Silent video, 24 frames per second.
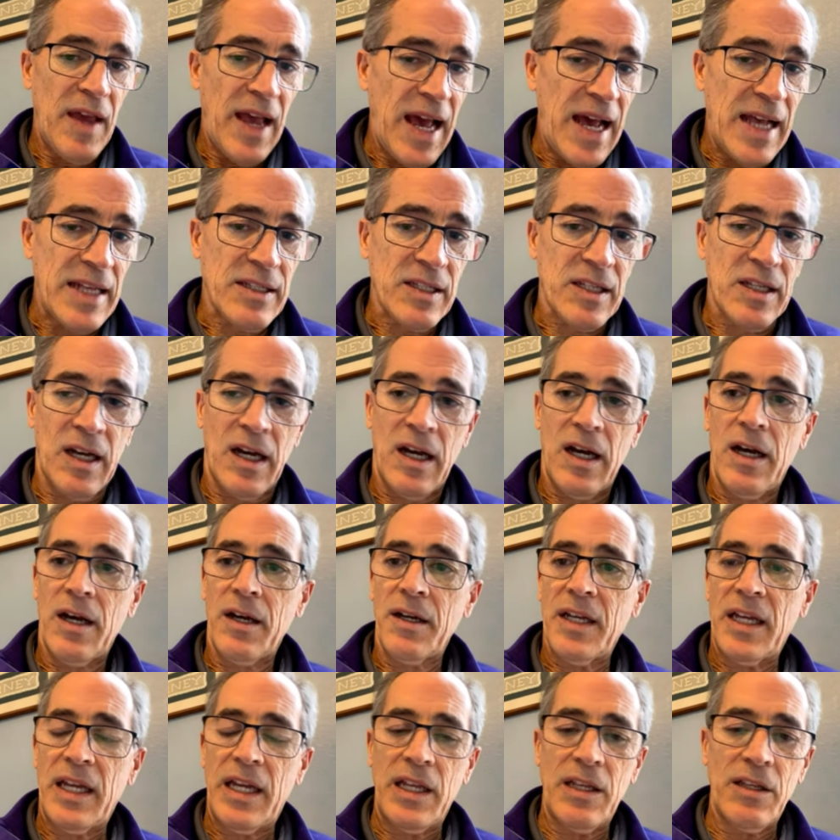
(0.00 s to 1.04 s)

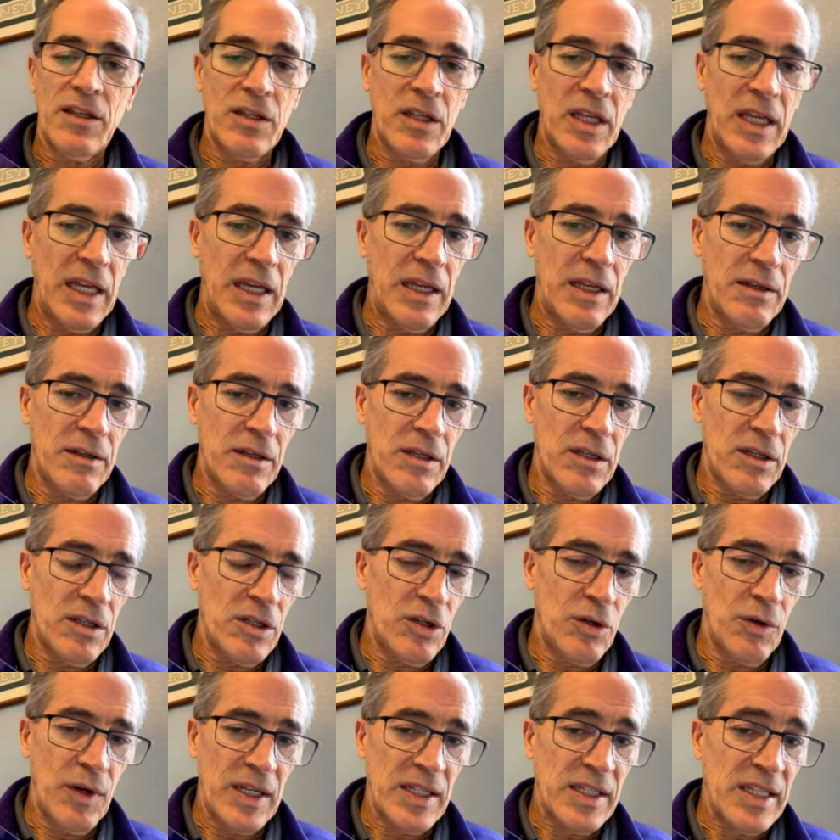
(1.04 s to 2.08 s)
ASCA and
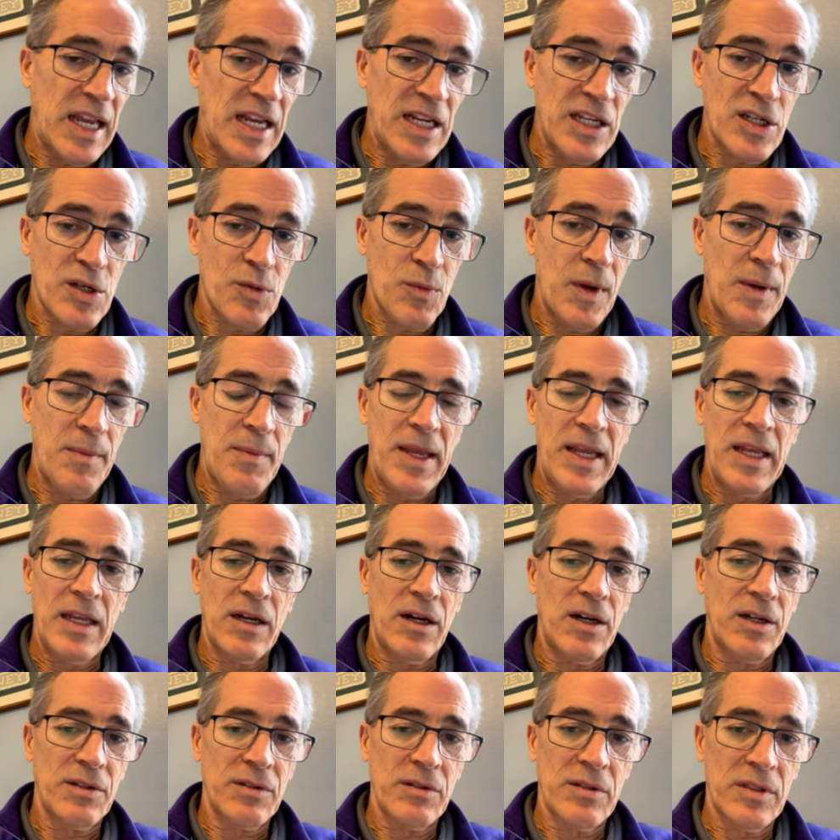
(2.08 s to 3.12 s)
USA Swimming
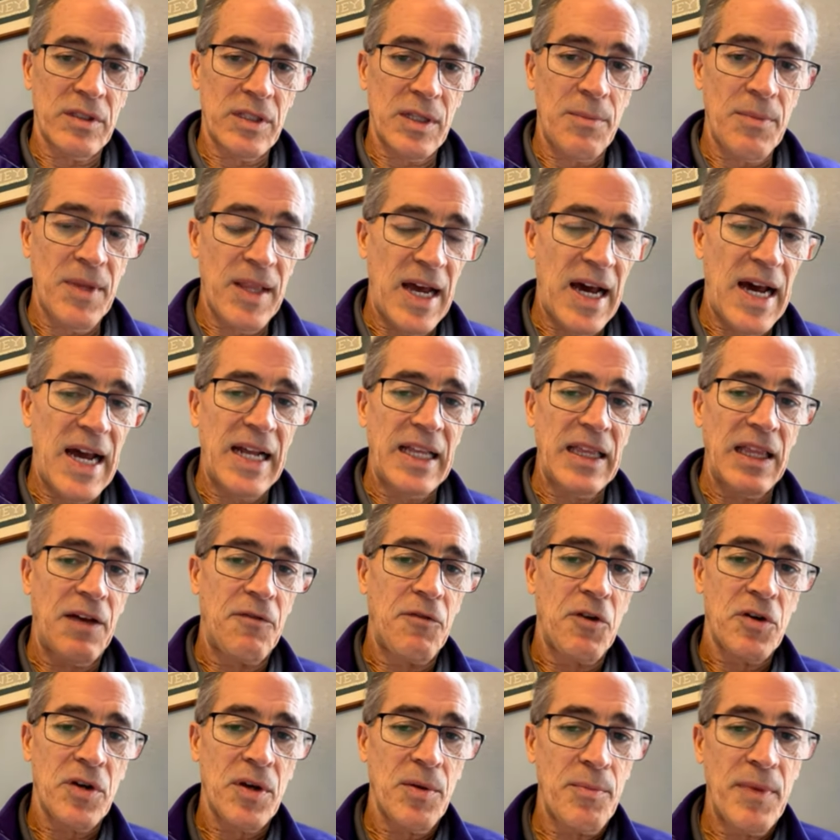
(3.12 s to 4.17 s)
on some of the high
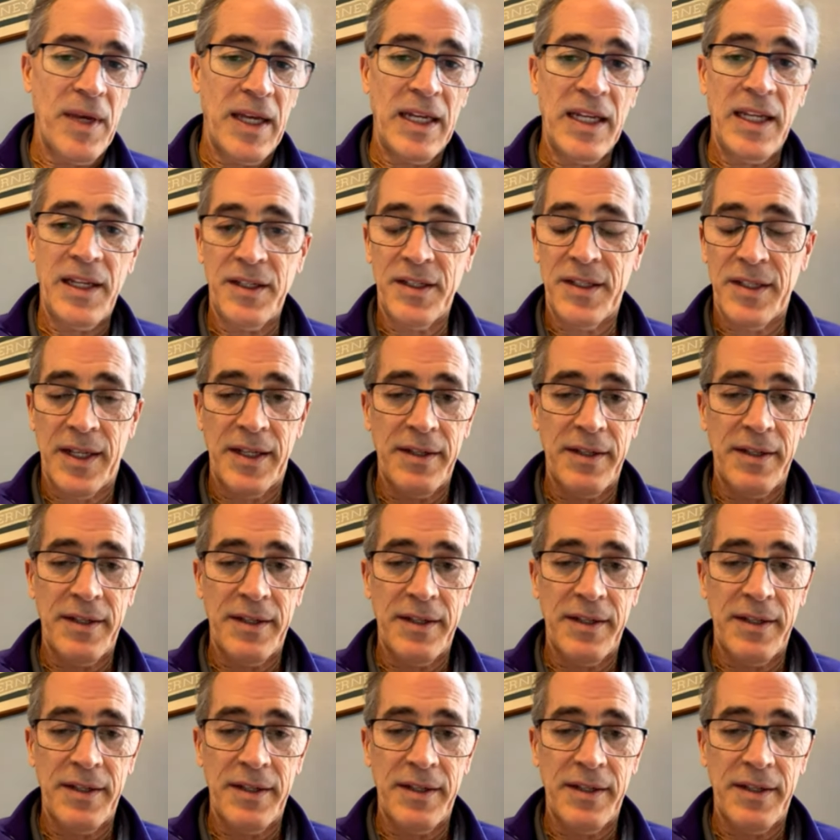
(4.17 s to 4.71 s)
level committees.